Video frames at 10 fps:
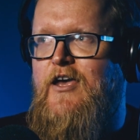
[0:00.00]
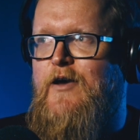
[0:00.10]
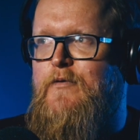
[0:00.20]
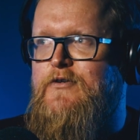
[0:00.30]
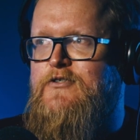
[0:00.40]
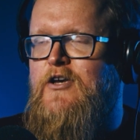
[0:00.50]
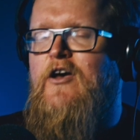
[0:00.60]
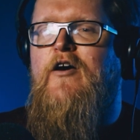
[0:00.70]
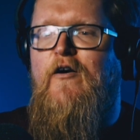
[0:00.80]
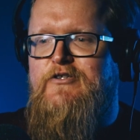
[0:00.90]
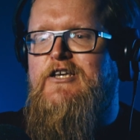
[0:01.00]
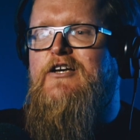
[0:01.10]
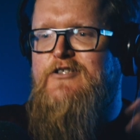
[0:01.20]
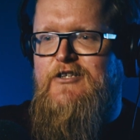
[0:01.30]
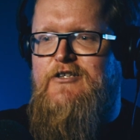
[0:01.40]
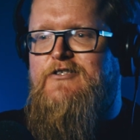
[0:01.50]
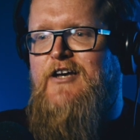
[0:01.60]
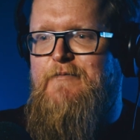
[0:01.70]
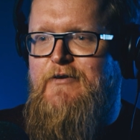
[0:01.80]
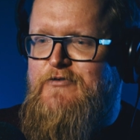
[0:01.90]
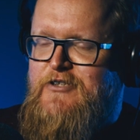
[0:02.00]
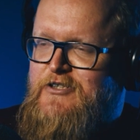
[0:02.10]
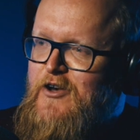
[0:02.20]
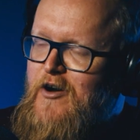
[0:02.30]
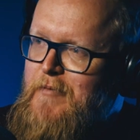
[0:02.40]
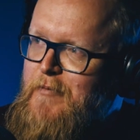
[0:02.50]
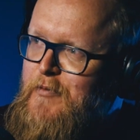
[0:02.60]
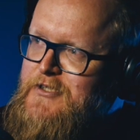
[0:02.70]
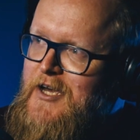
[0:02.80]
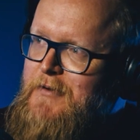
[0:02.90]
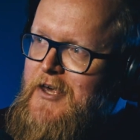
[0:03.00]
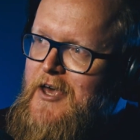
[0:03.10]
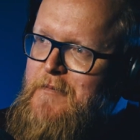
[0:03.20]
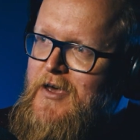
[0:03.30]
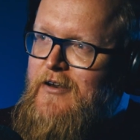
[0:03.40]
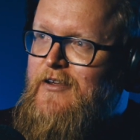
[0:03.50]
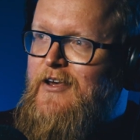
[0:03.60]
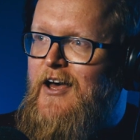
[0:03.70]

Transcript: It was obviously because the time differences. I can't remember what time it came in.